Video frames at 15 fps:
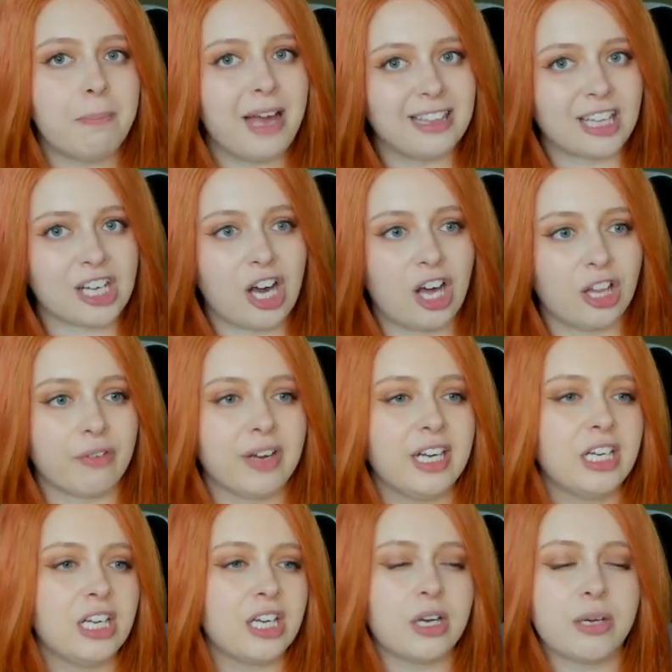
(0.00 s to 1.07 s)
and the
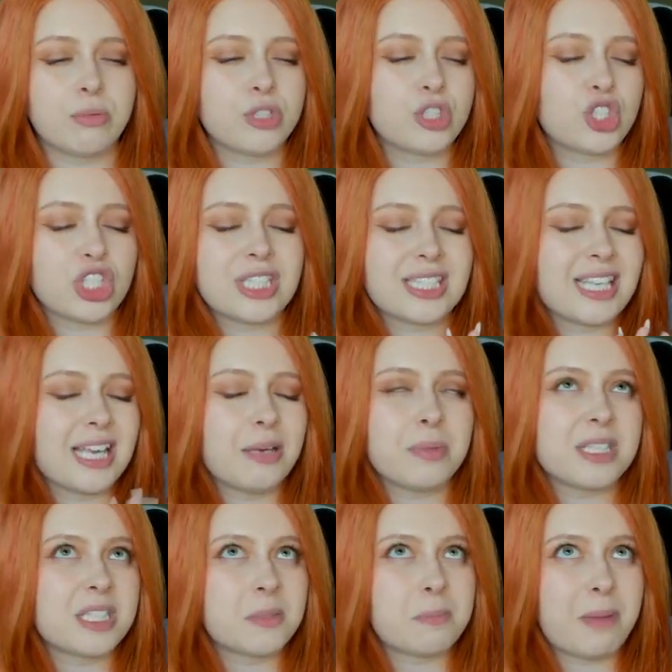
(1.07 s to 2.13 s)
coloring, it was
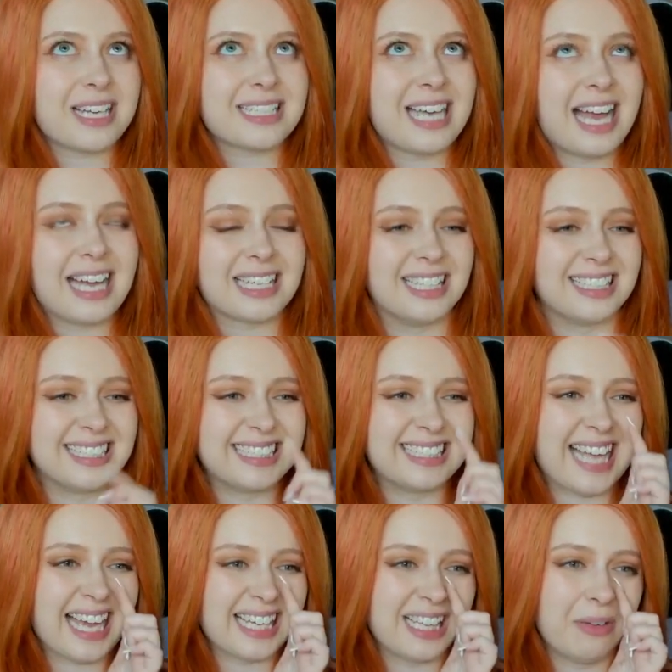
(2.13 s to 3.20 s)
spectacular,
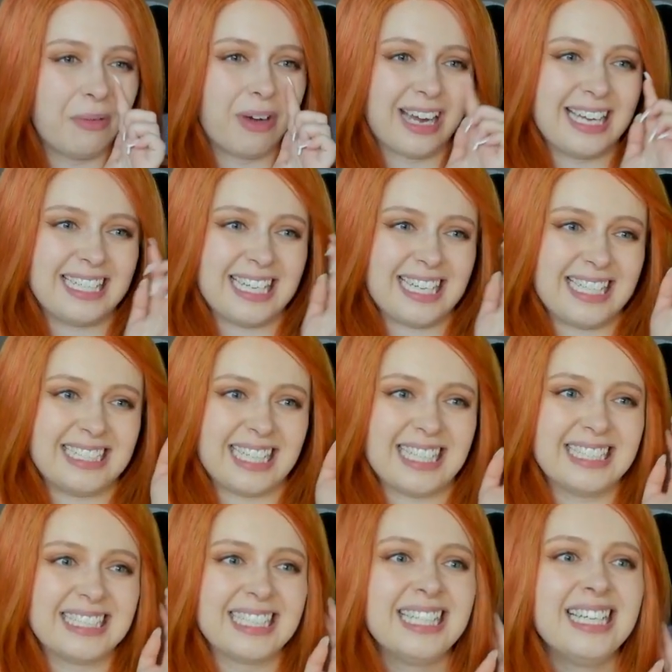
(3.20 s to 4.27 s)
exactly what I needed.